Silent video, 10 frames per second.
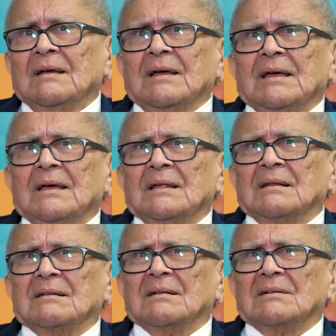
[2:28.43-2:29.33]

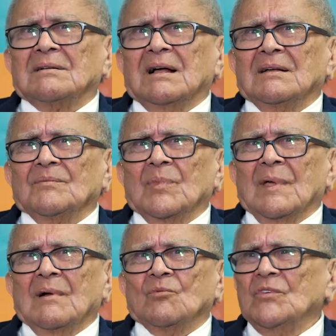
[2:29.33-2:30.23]
And
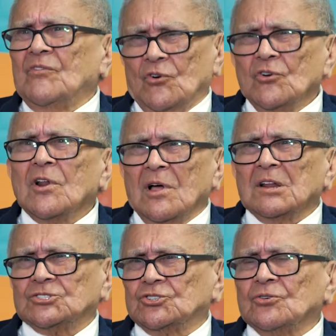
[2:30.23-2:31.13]
we've heard a lot
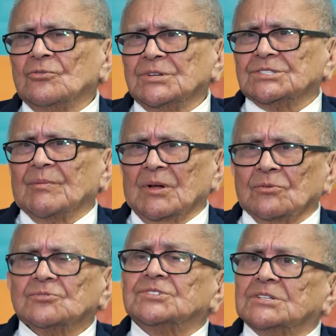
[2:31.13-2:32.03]
of stories about
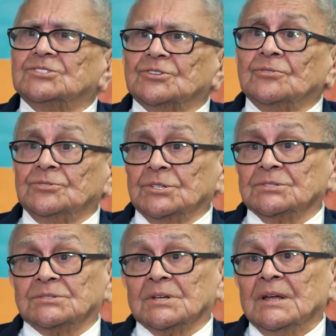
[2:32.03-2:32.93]
those
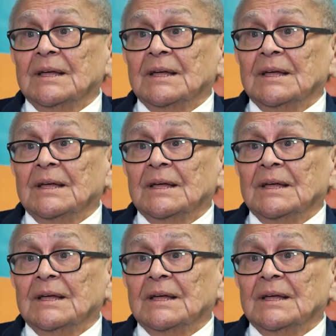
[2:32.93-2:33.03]
institutions.